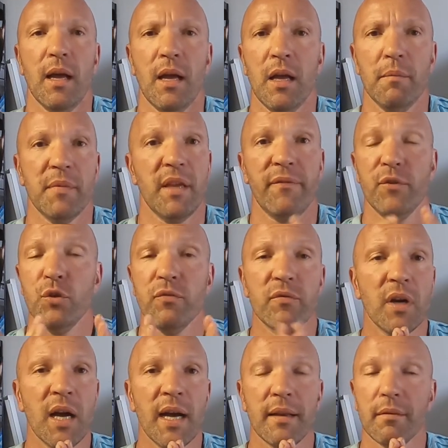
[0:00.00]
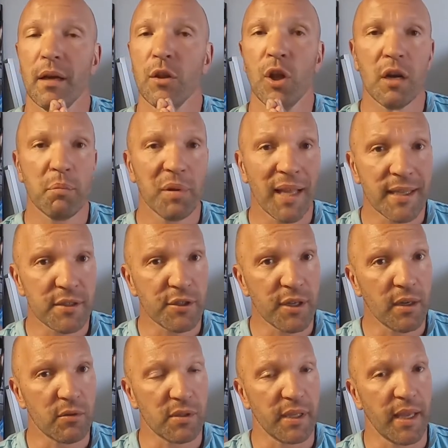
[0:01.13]
If you've got a lot of plants in
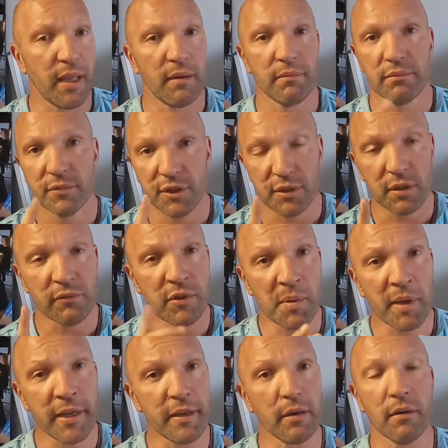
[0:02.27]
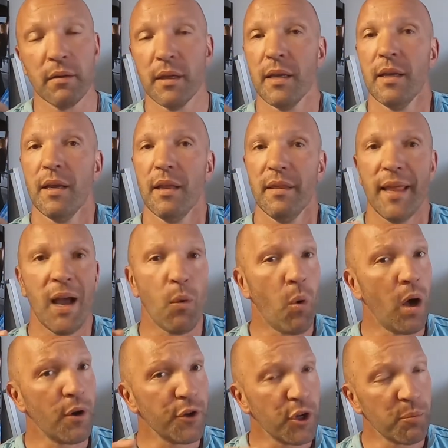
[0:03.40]
your house, again, just a reminder, that
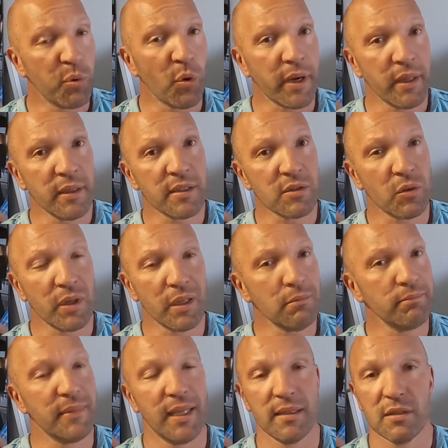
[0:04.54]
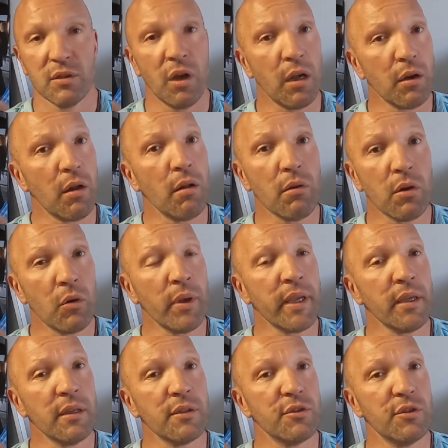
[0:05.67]
water you're pouring in the soil, it's not all
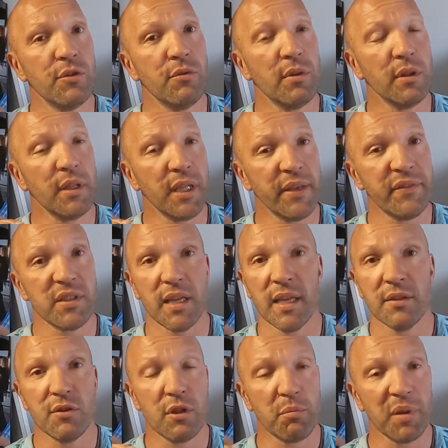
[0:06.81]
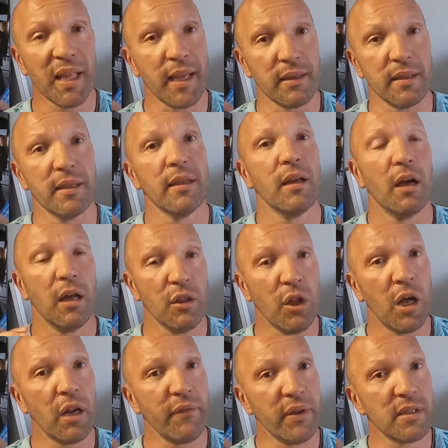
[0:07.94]
going to the leaves and to the plant. A
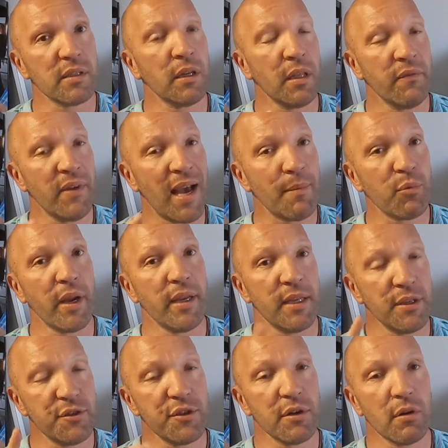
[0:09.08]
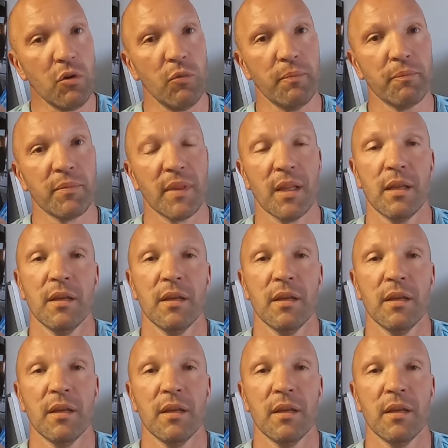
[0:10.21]
lot of it's going to evaporate into your home.